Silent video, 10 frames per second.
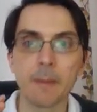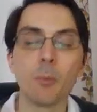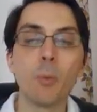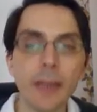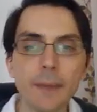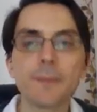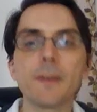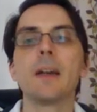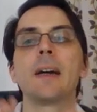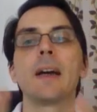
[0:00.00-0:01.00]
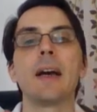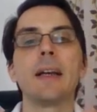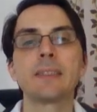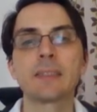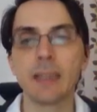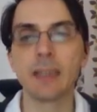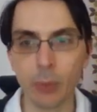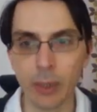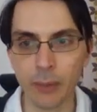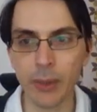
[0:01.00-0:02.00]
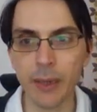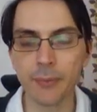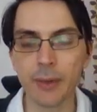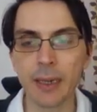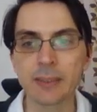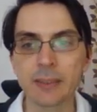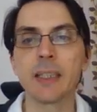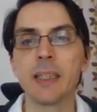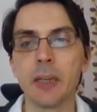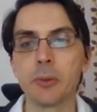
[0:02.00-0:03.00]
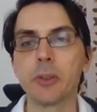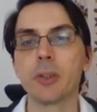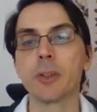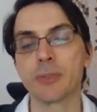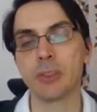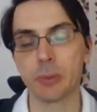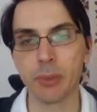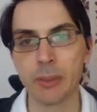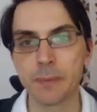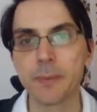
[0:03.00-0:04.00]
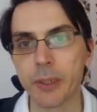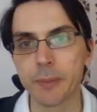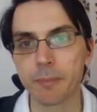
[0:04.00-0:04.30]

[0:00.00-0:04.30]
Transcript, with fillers: with a, with a standard error of 0.4.